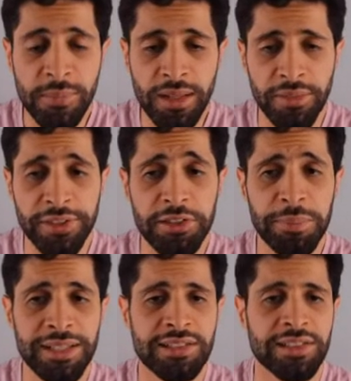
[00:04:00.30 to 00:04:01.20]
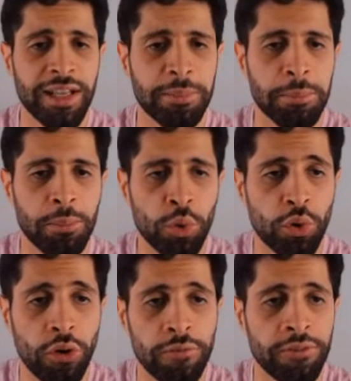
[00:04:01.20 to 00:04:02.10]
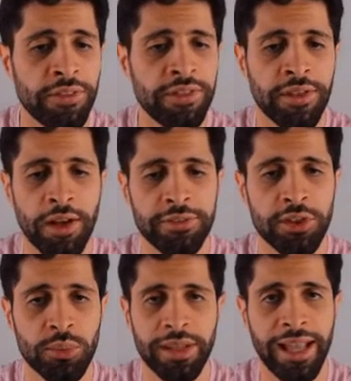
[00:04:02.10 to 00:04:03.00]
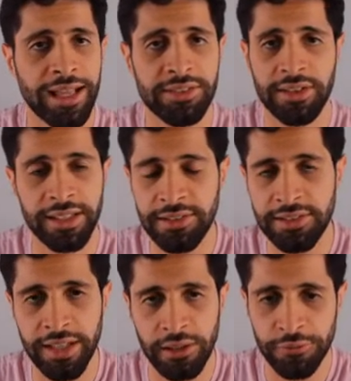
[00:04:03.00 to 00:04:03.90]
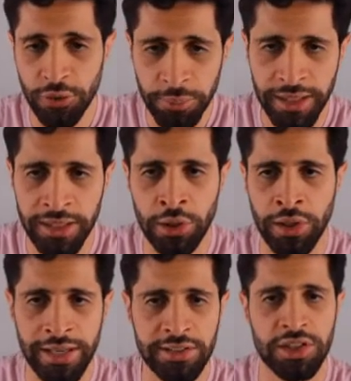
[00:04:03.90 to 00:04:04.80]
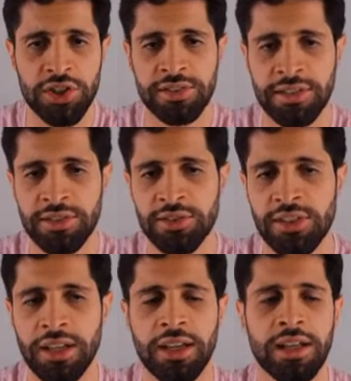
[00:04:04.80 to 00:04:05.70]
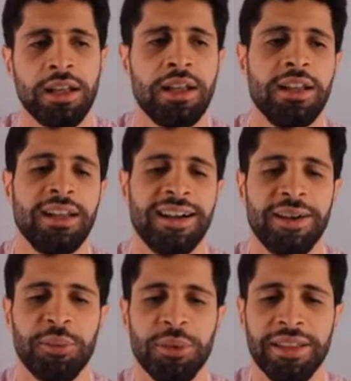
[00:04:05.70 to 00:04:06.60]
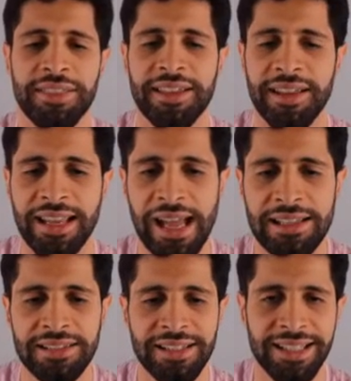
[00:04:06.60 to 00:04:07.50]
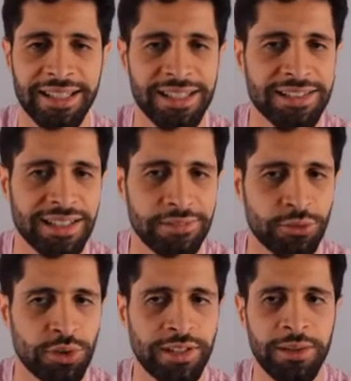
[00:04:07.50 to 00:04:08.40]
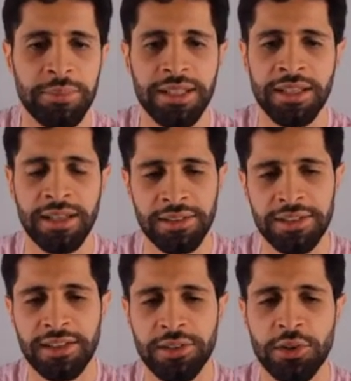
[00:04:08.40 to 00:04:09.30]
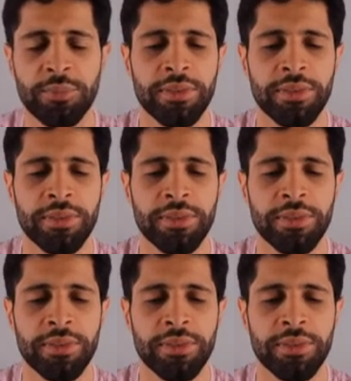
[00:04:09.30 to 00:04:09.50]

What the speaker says: This means that more often than not, you will castle kingside. If you're a beginner, I suggest that you stick with castling kingside for the time being until you